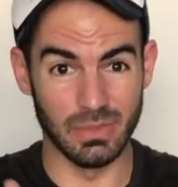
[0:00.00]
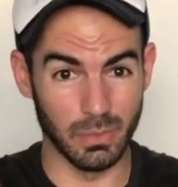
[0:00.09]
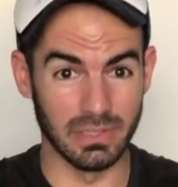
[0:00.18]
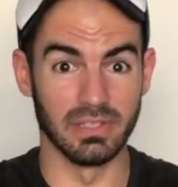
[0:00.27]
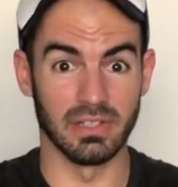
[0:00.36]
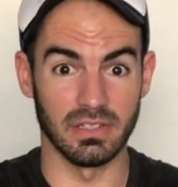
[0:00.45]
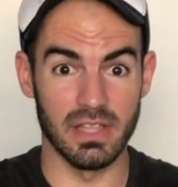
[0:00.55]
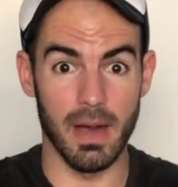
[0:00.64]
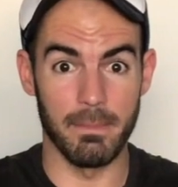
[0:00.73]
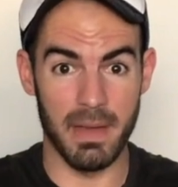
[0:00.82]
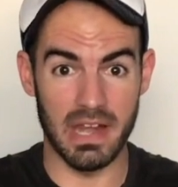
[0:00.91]
would look a
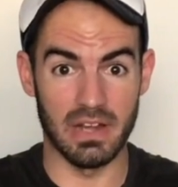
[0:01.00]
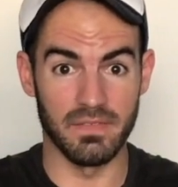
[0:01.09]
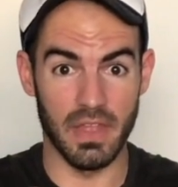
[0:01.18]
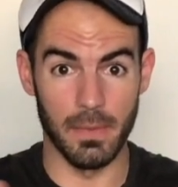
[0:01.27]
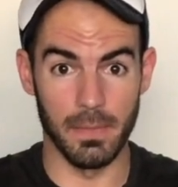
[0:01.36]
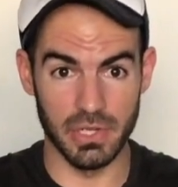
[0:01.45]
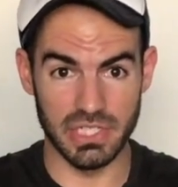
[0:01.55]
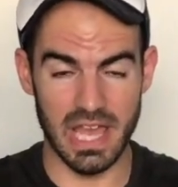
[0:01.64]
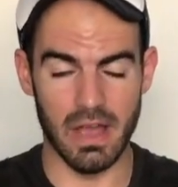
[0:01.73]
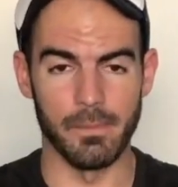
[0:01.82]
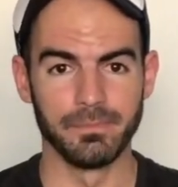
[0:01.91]
lot better if they were pushed
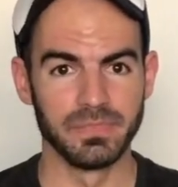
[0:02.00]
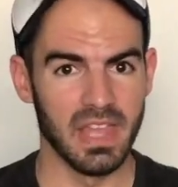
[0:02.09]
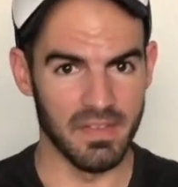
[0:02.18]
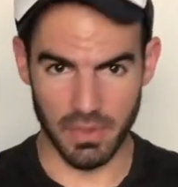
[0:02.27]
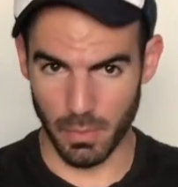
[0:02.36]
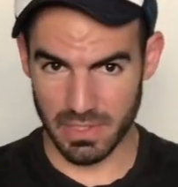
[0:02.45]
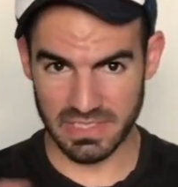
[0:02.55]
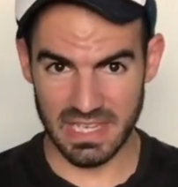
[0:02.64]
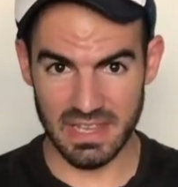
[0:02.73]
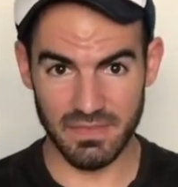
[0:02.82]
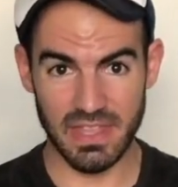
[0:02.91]
out. If there wasn't
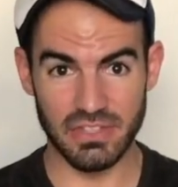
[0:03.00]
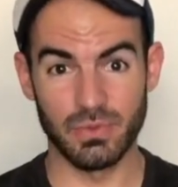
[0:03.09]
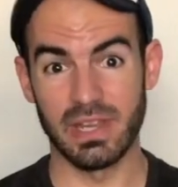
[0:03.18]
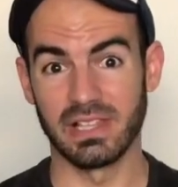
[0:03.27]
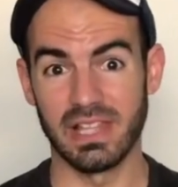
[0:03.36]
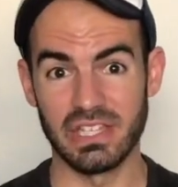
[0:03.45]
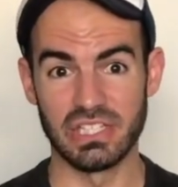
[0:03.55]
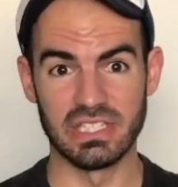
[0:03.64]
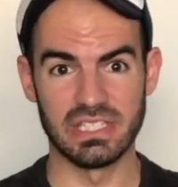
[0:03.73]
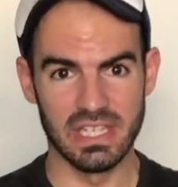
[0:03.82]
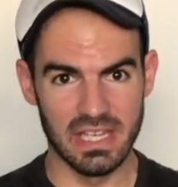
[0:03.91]
any of those
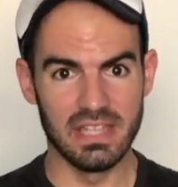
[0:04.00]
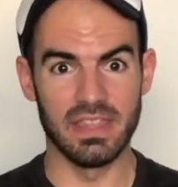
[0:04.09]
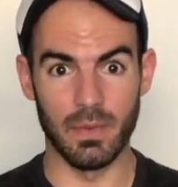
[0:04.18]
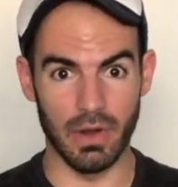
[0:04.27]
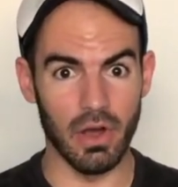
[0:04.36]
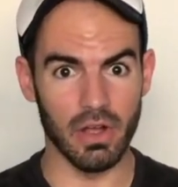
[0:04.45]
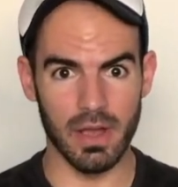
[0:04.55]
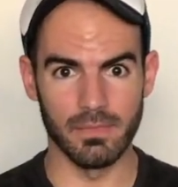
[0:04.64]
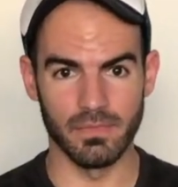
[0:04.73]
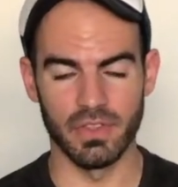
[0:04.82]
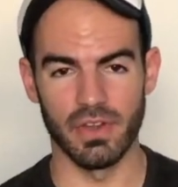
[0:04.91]
regulations, they would all
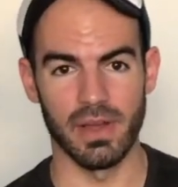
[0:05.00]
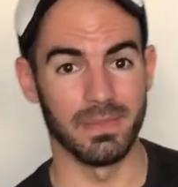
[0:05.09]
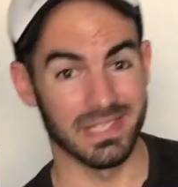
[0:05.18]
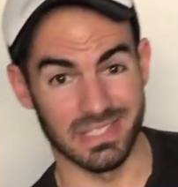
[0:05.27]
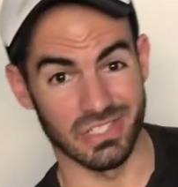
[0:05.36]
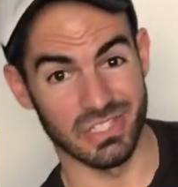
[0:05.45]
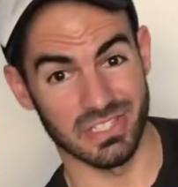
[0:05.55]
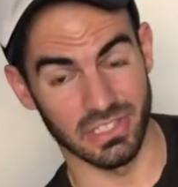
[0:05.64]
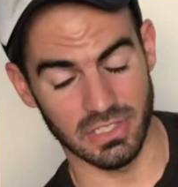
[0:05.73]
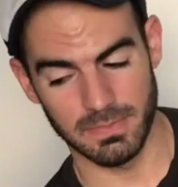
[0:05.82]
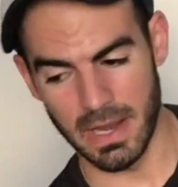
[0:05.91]
come further out because it just
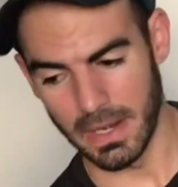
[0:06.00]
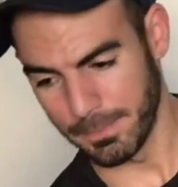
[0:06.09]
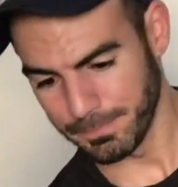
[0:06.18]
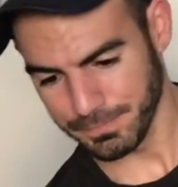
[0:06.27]
looks better.